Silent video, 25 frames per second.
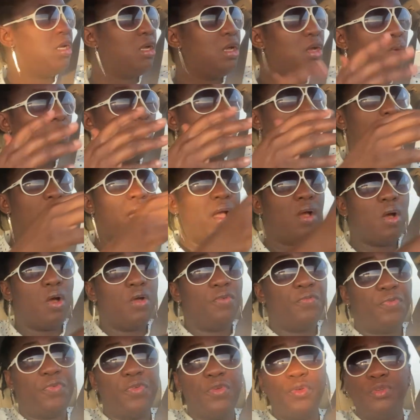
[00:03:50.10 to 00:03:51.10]
We are
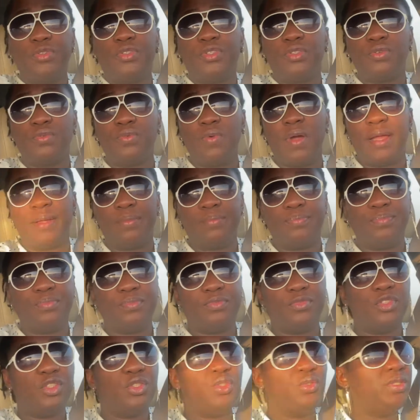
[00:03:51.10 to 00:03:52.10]
confused,
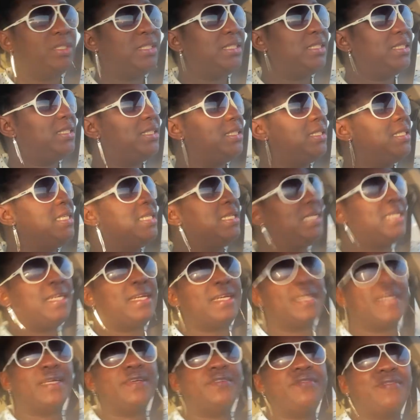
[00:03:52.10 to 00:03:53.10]
you seek
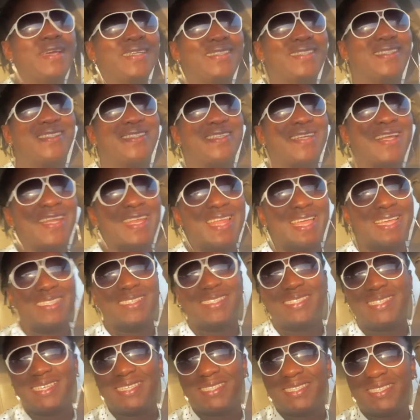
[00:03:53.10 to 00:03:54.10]

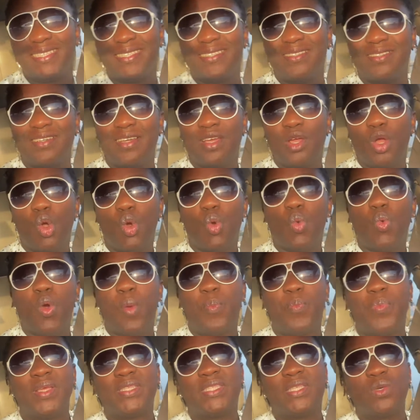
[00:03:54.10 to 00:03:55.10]
rationalization.
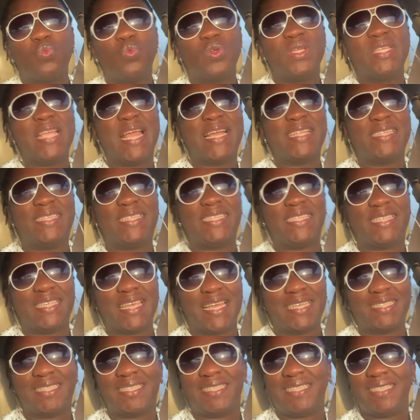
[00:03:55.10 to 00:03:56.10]
What person we can't see
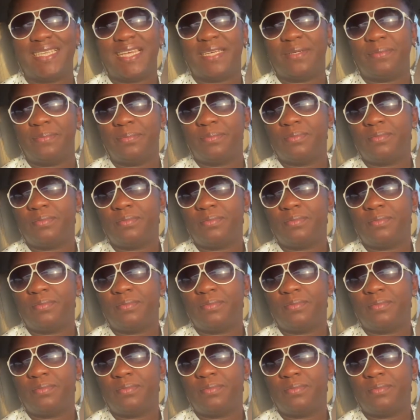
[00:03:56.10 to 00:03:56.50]
us here?